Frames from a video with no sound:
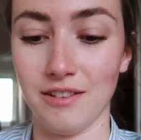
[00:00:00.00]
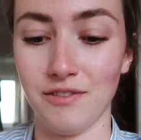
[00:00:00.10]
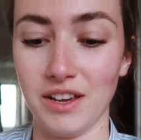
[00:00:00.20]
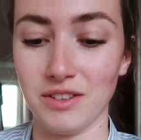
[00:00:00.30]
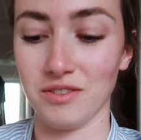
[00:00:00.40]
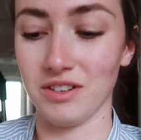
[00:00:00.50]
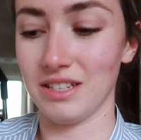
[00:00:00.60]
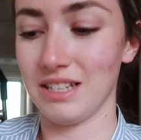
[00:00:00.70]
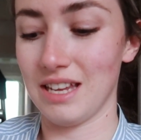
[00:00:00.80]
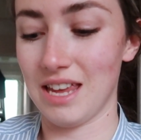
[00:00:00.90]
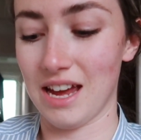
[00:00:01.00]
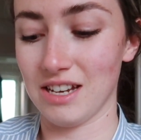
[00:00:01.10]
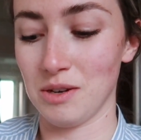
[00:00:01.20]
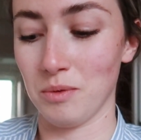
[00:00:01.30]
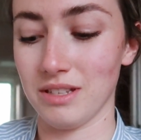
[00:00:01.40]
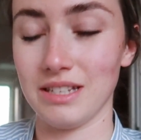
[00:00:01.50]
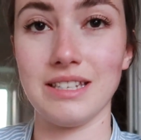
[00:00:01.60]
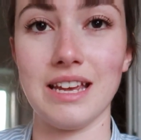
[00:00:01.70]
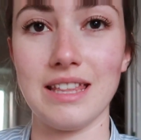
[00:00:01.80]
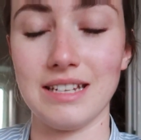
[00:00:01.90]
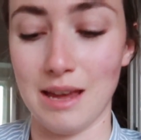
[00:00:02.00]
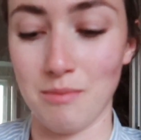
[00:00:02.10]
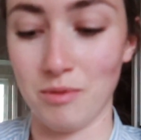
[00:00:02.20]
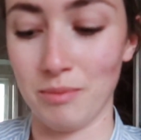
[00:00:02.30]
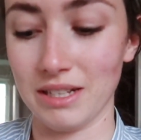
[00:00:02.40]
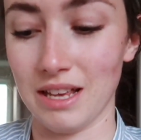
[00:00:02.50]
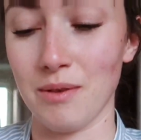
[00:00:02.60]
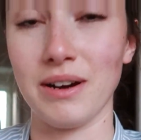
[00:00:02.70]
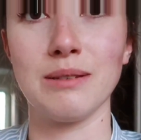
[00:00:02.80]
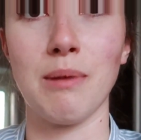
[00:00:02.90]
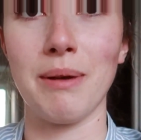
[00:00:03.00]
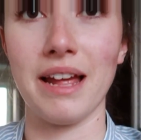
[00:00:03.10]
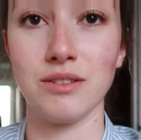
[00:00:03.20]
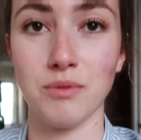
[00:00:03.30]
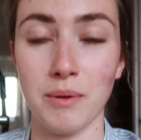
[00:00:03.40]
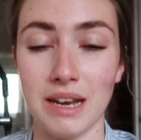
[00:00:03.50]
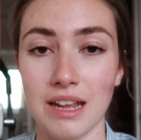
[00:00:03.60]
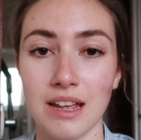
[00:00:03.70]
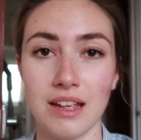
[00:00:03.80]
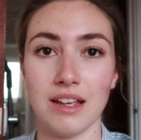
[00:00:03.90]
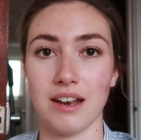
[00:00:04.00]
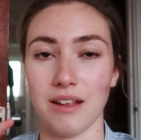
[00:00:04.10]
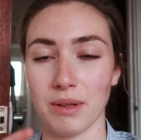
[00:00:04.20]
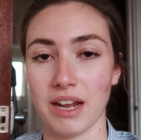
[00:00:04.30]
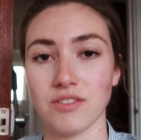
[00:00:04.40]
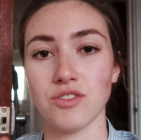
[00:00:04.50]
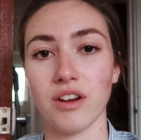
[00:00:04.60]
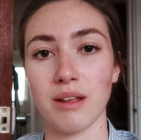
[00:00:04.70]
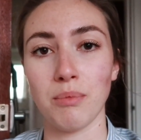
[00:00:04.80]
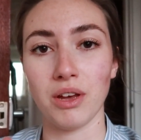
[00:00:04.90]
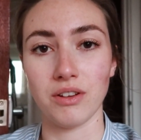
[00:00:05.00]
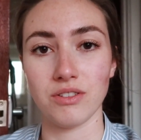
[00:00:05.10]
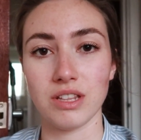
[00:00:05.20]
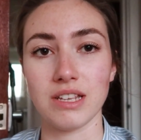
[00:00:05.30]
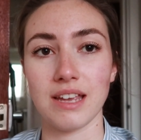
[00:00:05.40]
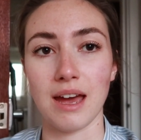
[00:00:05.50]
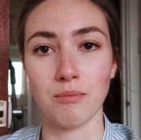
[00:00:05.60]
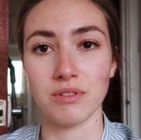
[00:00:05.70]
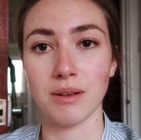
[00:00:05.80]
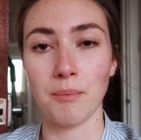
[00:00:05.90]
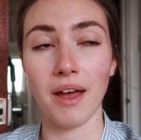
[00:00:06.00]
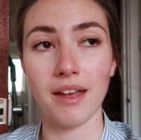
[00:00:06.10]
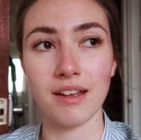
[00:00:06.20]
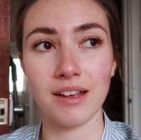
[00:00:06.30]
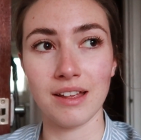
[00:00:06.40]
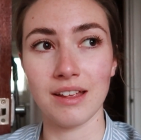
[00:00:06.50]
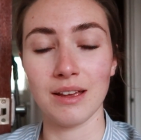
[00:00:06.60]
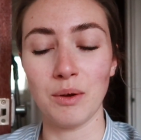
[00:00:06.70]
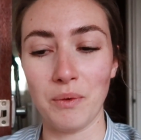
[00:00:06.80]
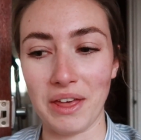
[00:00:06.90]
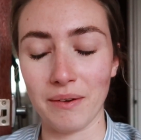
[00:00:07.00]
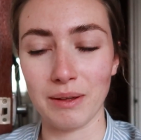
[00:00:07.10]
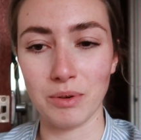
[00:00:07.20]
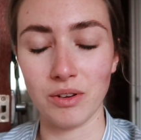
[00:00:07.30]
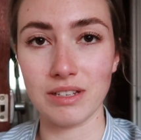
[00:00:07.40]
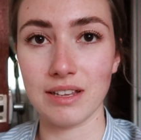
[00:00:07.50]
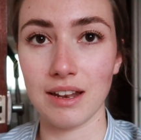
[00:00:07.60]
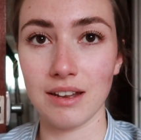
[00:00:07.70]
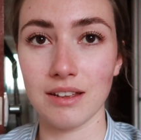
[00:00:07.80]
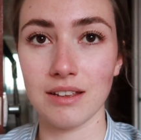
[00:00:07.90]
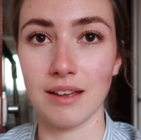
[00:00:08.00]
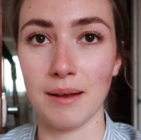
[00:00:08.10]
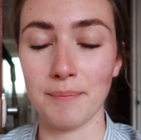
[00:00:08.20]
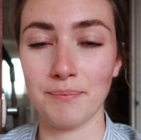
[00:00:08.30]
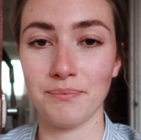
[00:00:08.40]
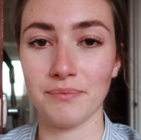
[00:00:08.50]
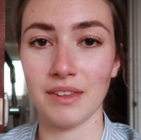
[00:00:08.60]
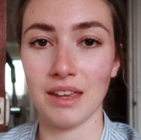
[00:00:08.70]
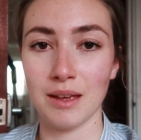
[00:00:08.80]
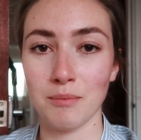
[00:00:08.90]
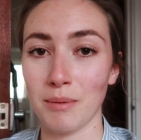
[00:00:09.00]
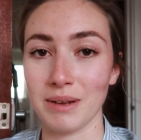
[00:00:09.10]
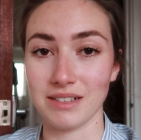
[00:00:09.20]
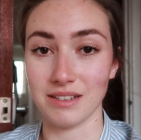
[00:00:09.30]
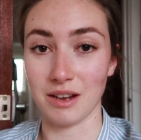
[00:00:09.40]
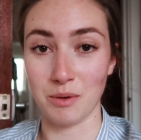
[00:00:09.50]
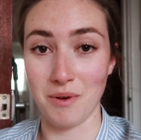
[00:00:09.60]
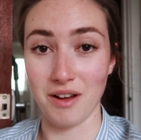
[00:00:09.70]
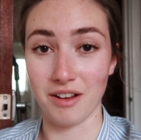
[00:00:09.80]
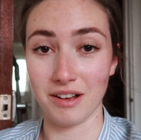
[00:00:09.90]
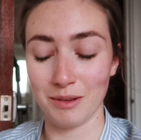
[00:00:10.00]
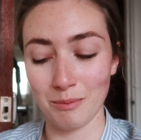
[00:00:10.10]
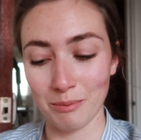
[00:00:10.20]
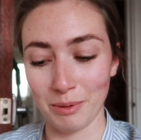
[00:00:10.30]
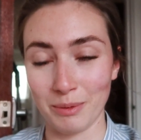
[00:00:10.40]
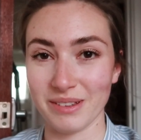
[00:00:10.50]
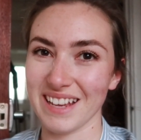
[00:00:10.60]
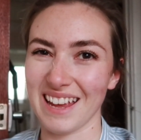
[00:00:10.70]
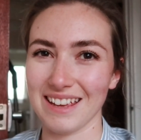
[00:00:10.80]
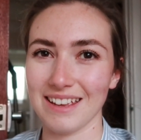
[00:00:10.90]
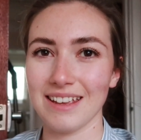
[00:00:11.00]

Fingers crossed he actually wants to sit at the table, because otherwise my plan's ruined. I'm going to have to try and perch this camera somewhere without him noticing. Probably isn't going to work, but we'll see.